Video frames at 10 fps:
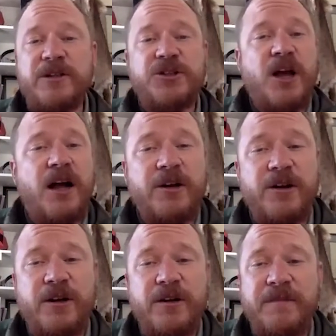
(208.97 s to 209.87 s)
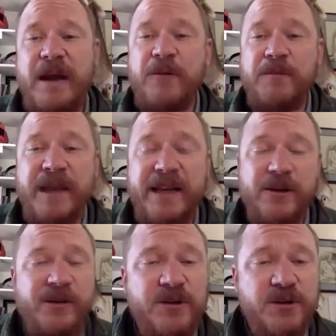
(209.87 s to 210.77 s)
a jogger, a mountain
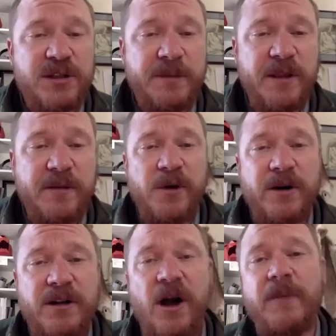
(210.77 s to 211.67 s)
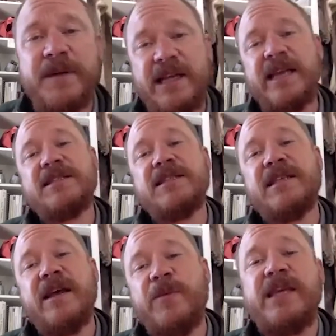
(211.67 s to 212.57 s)
biker, and those are some of the more common cases
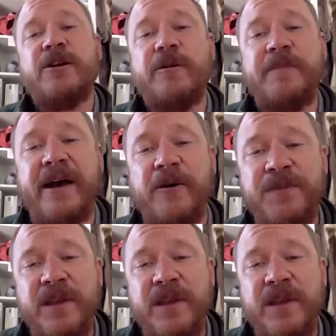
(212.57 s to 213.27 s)
that we hear about.